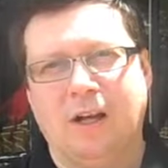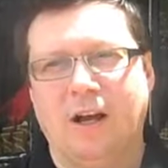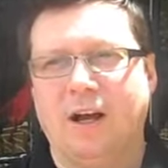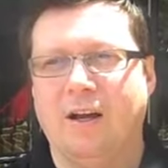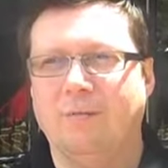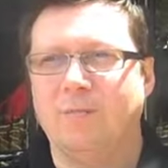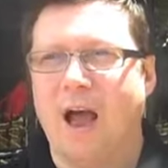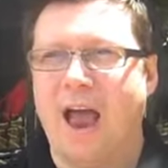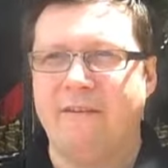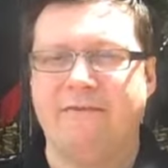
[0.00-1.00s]
Um,
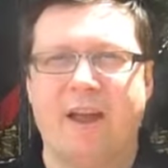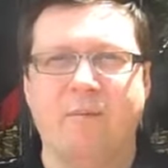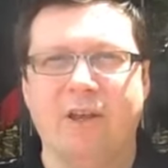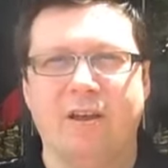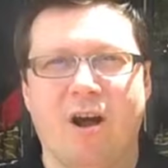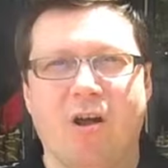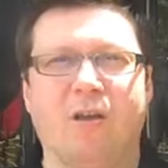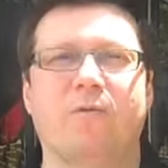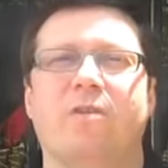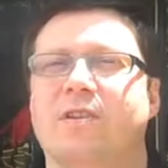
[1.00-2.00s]
I have family all
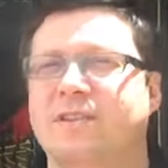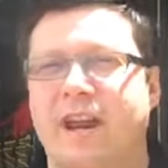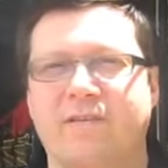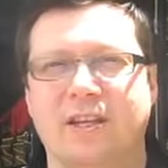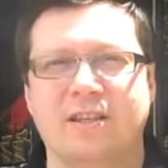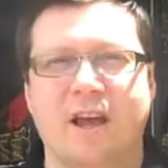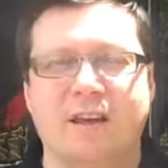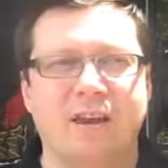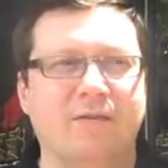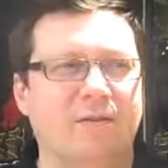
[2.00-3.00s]
over the state of
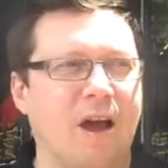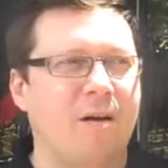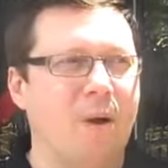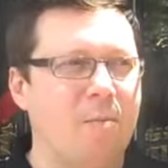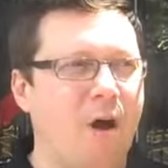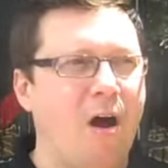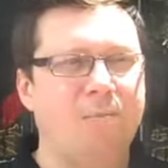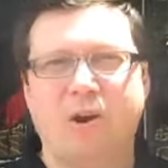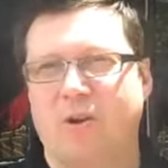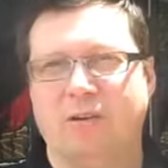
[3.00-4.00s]
Kentucky. Uh, my
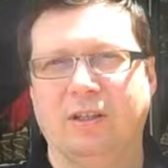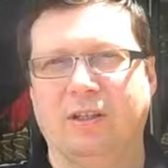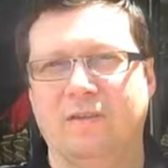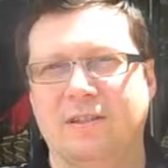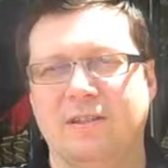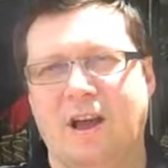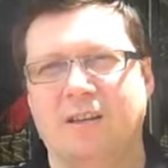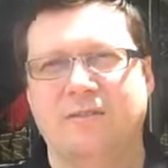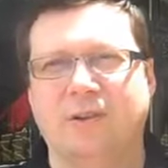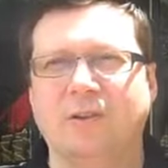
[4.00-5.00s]
mom currently lives in
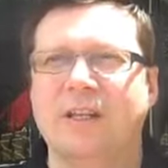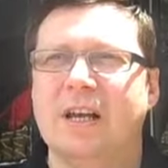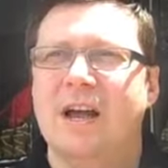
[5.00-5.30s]
Scottsville.